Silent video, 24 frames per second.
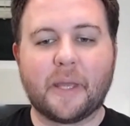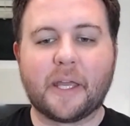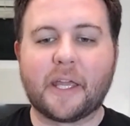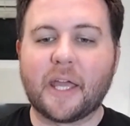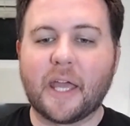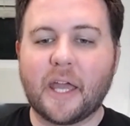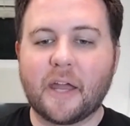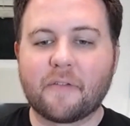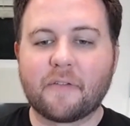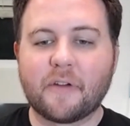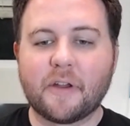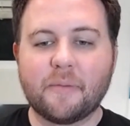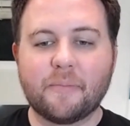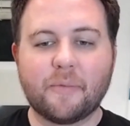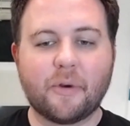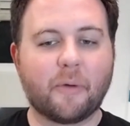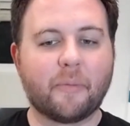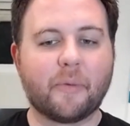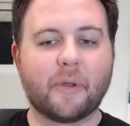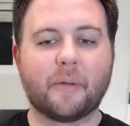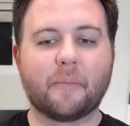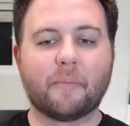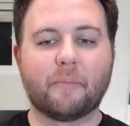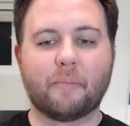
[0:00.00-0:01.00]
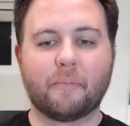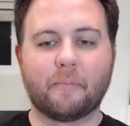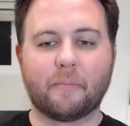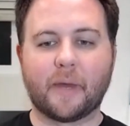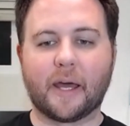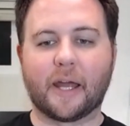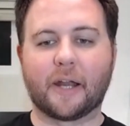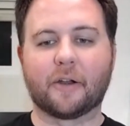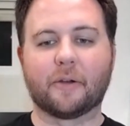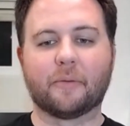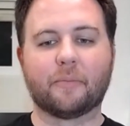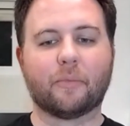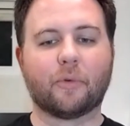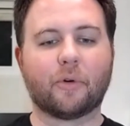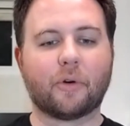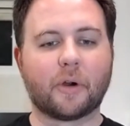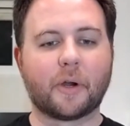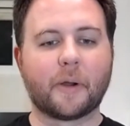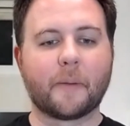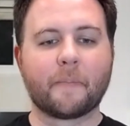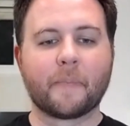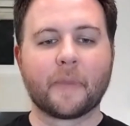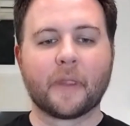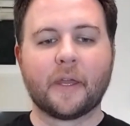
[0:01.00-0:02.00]
Make every moment matter
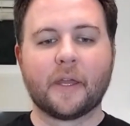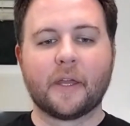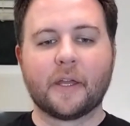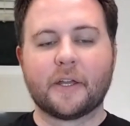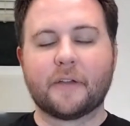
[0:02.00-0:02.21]
more.